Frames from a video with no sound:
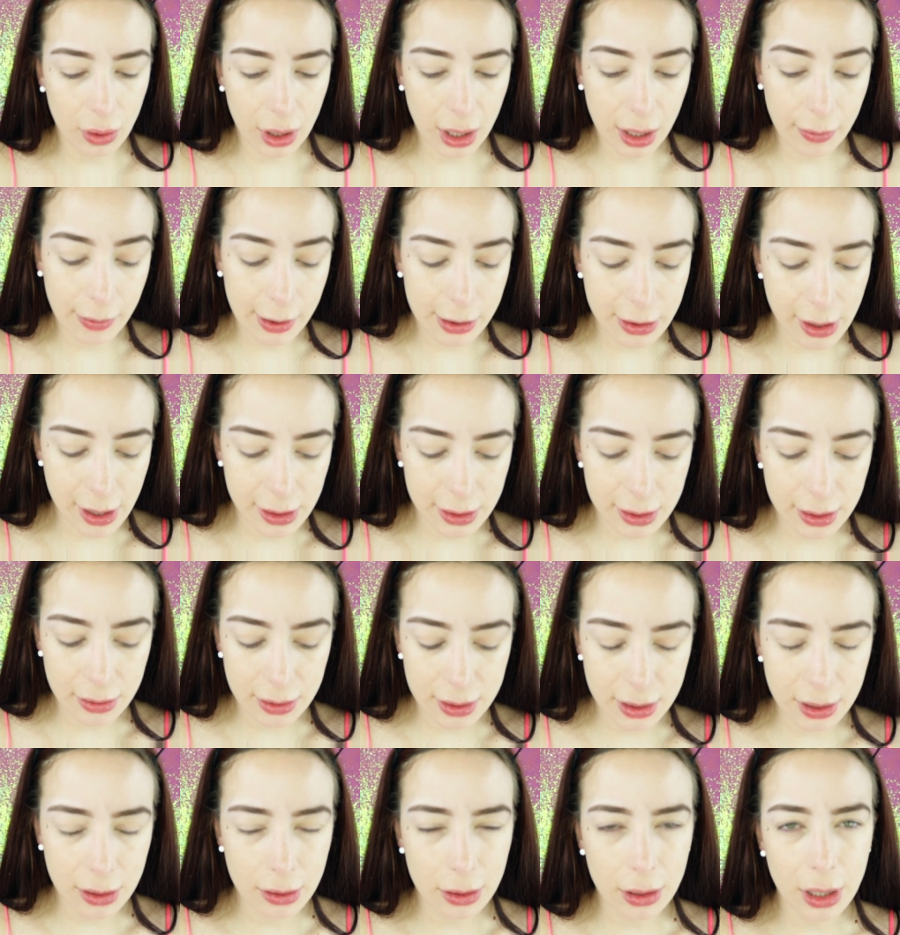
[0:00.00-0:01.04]
It can be
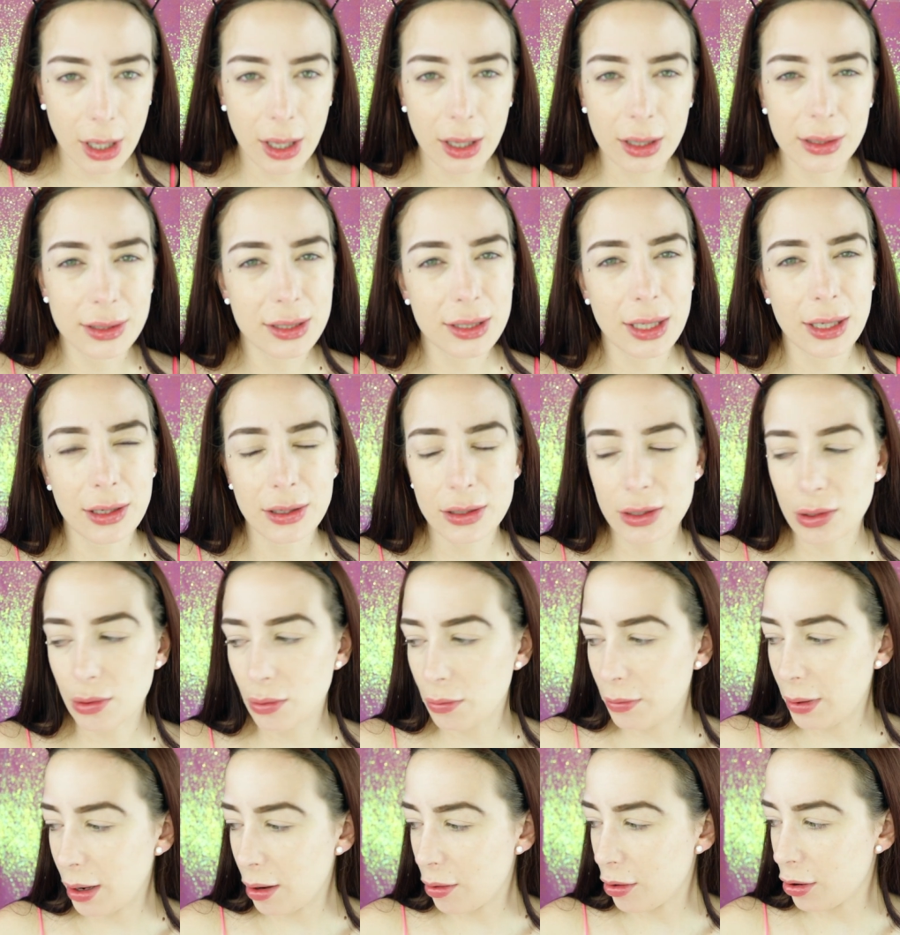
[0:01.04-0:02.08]
translucent or like a skin
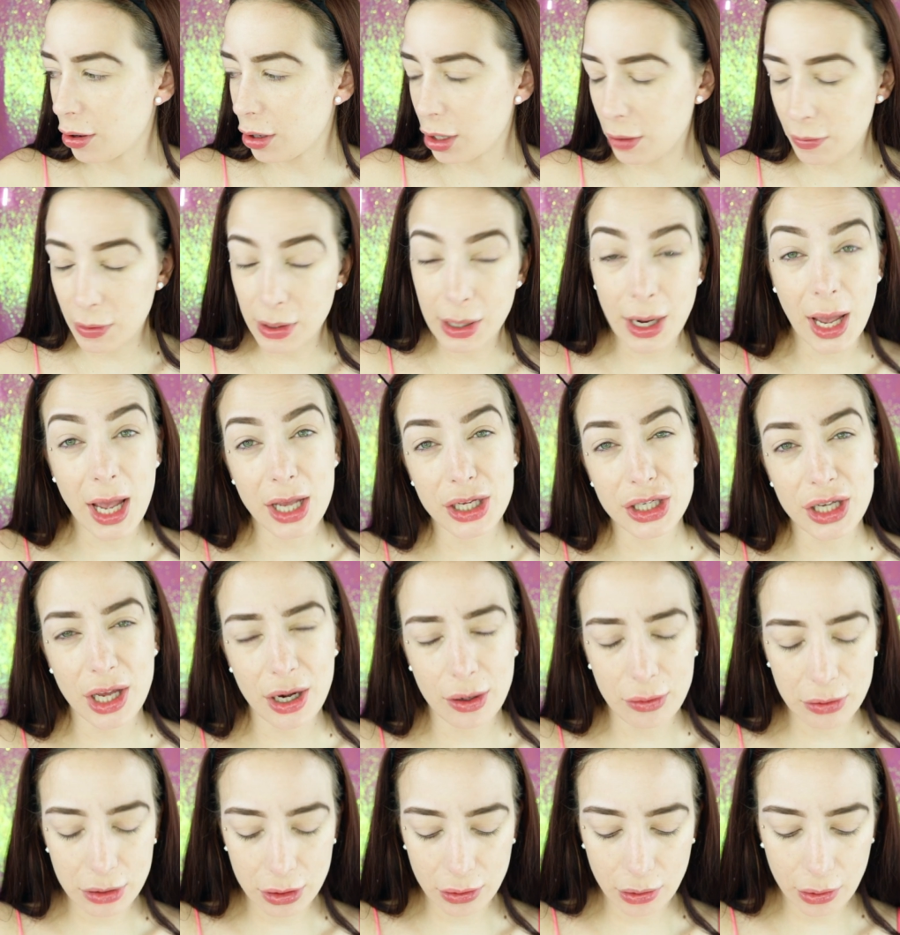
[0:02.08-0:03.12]
tone powder. It could be an
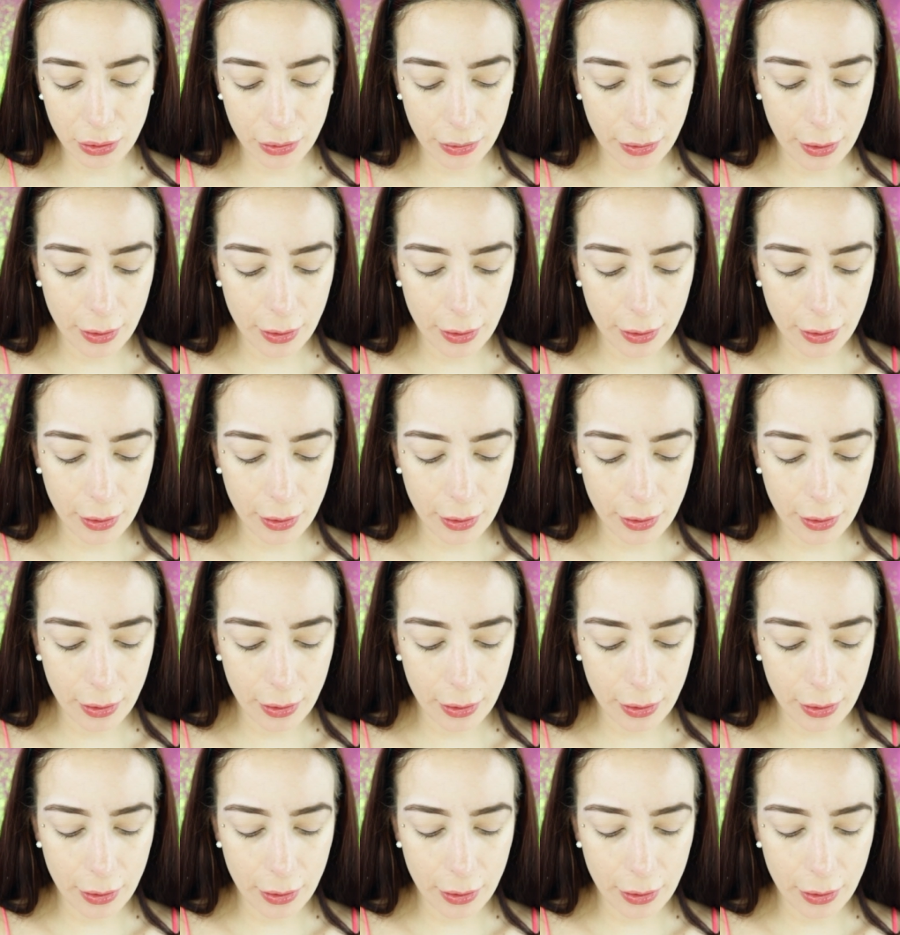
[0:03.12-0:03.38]
eyeshadow too.